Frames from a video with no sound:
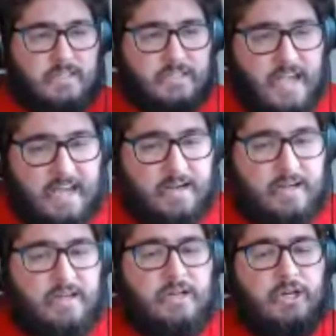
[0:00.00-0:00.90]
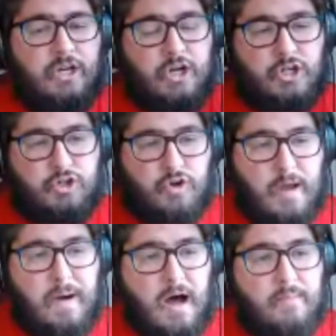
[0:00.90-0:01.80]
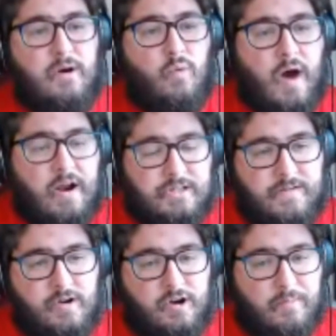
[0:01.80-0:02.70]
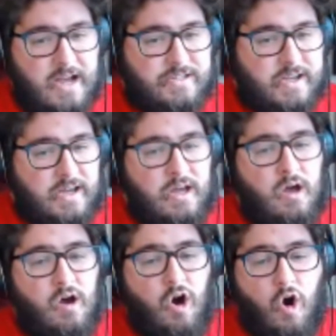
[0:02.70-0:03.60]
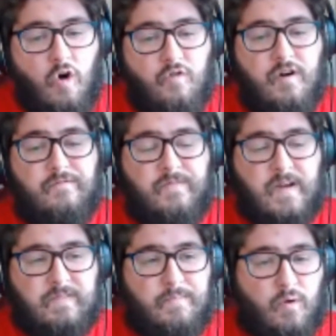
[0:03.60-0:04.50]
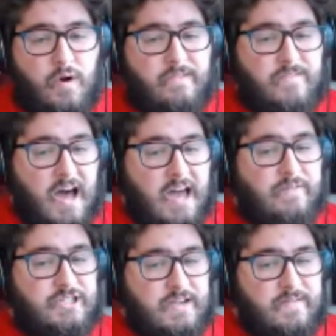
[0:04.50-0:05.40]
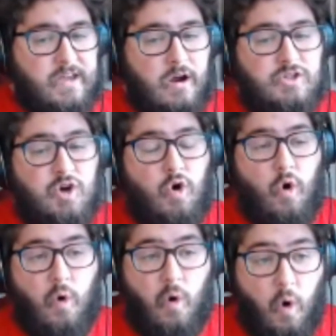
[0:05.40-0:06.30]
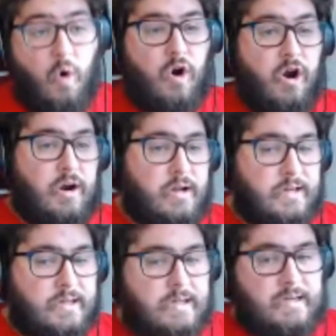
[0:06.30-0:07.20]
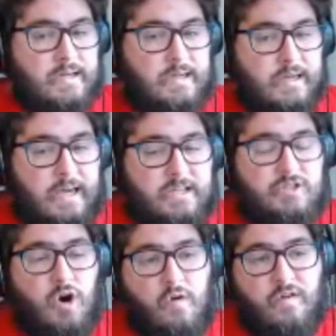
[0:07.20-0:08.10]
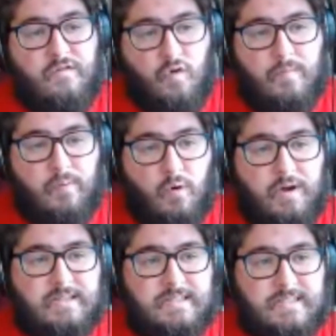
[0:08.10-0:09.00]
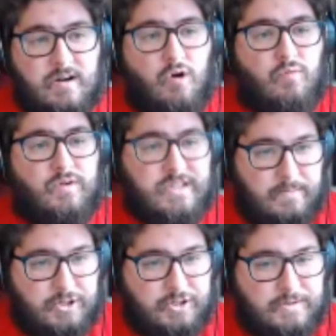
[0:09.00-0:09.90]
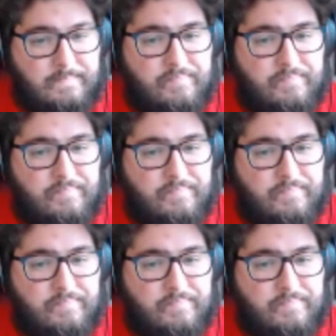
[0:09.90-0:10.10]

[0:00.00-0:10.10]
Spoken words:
Second, Trey Palmer, wide receiver at Nebraska, over 50.5 receiving yards or his over 4.0 receptions.